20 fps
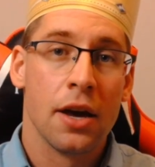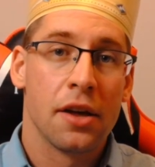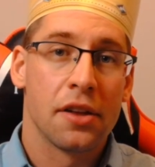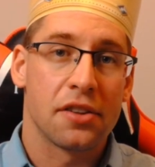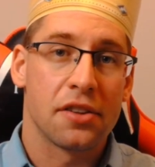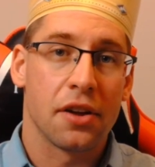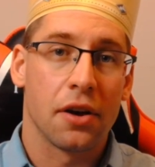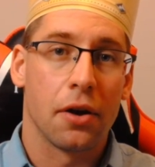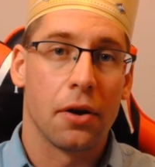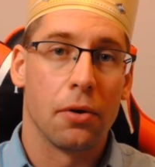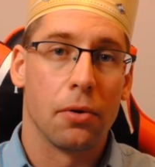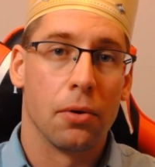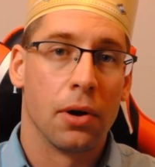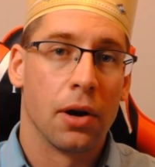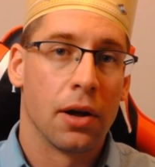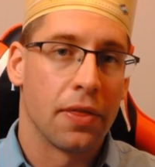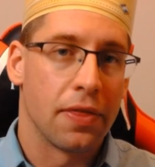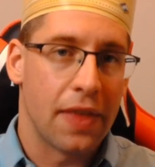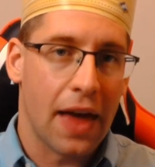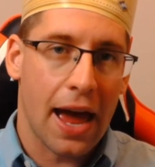
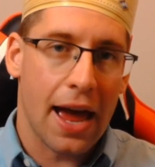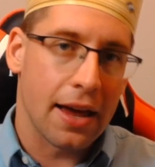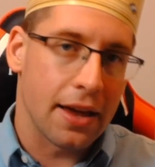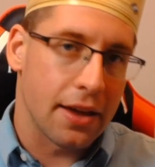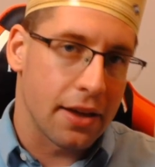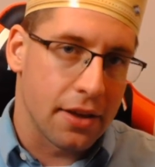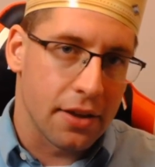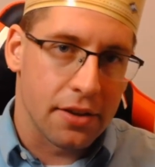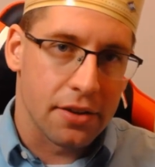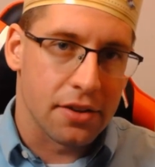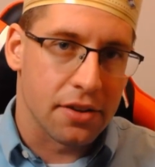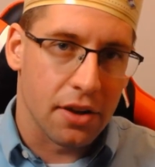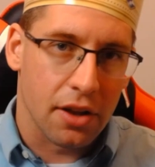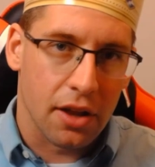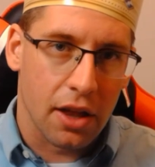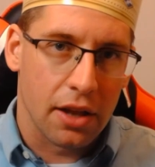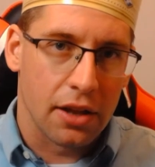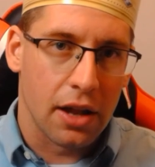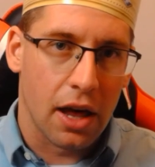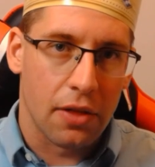So that is
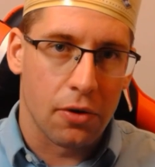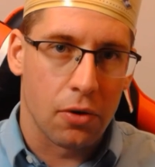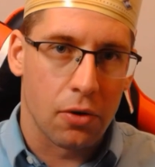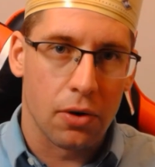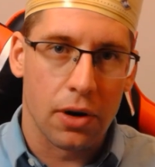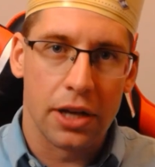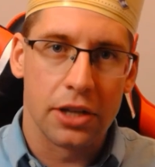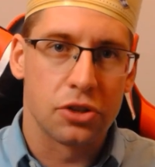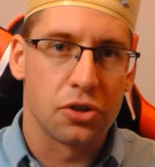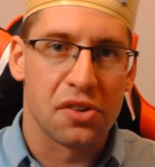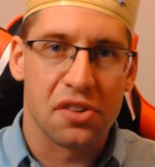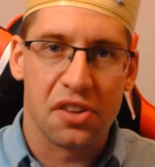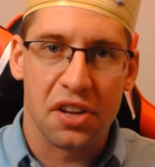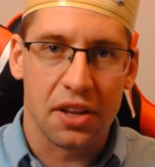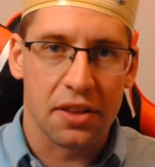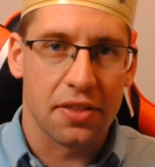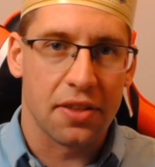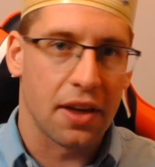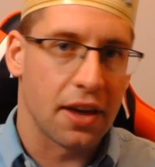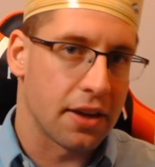another
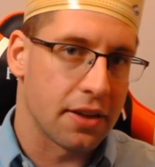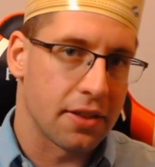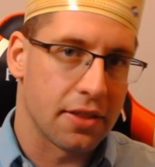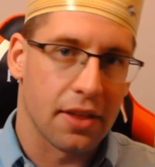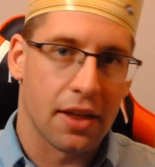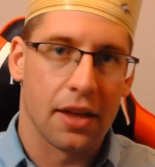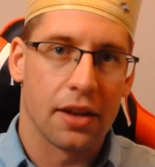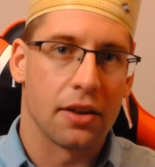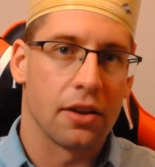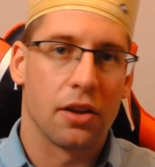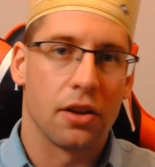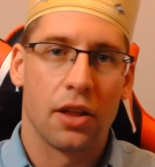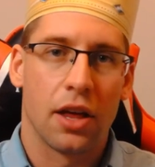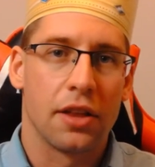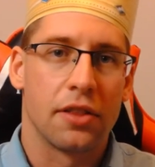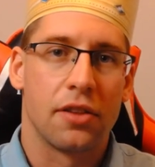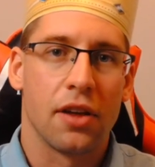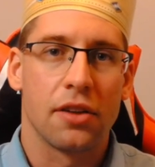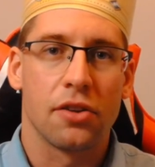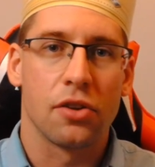interesting thing, that
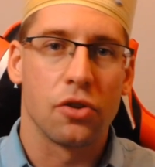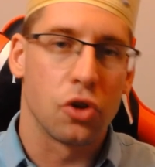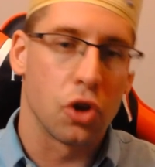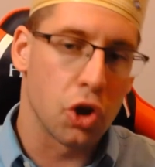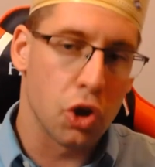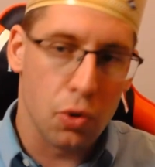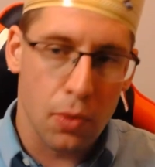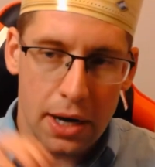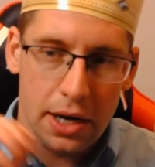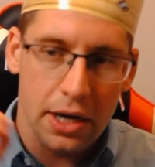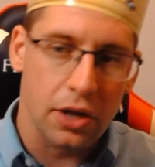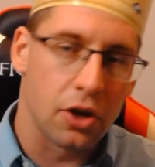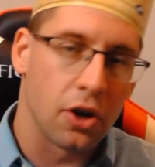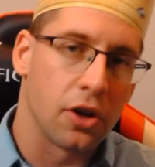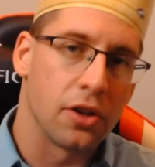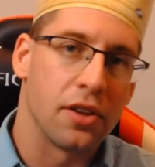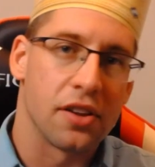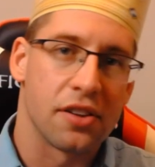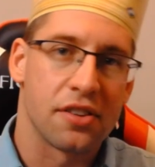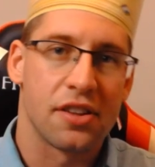it doesn't do you any
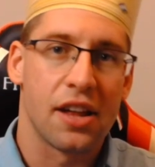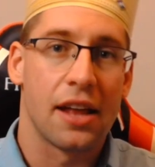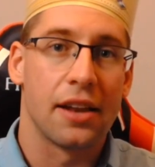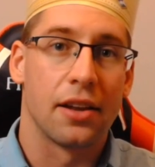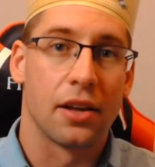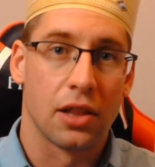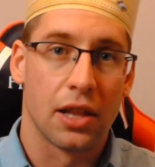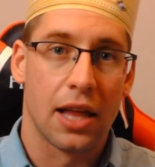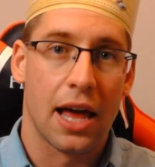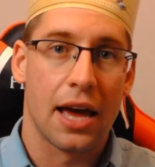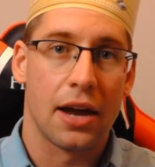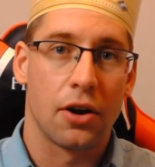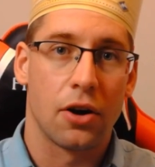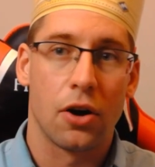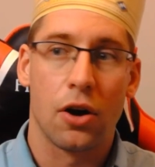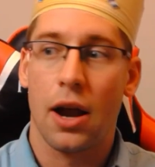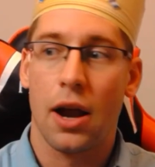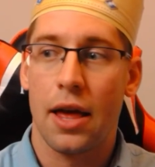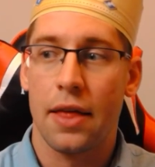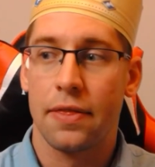good to send a
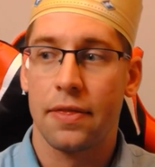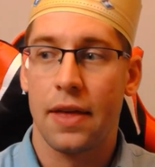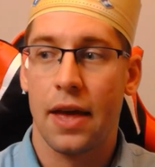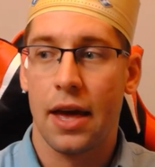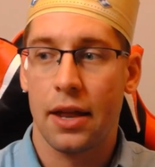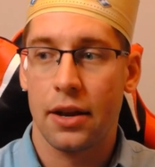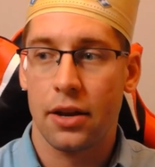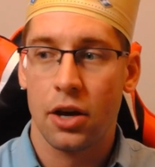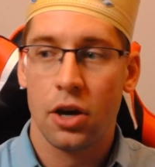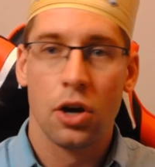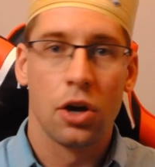letter and then